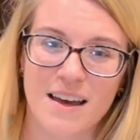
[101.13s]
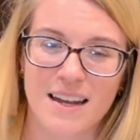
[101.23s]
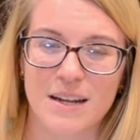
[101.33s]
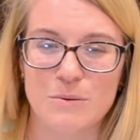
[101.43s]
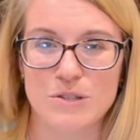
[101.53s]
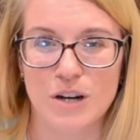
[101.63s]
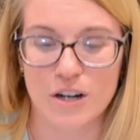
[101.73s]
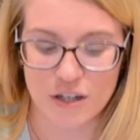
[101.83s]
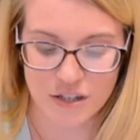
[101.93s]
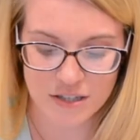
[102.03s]
and he was
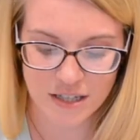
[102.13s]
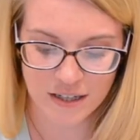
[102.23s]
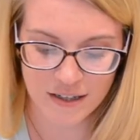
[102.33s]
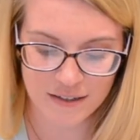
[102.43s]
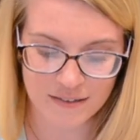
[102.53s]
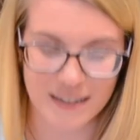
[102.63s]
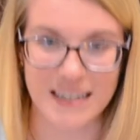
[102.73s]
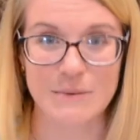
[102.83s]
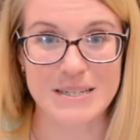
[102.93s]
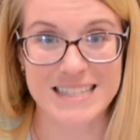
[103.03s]
hurt and
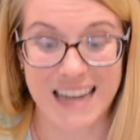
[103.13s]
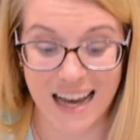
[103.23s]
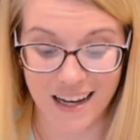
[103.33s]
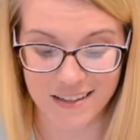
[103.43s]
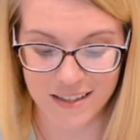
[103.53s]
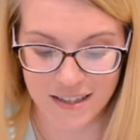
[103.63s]
he was sad.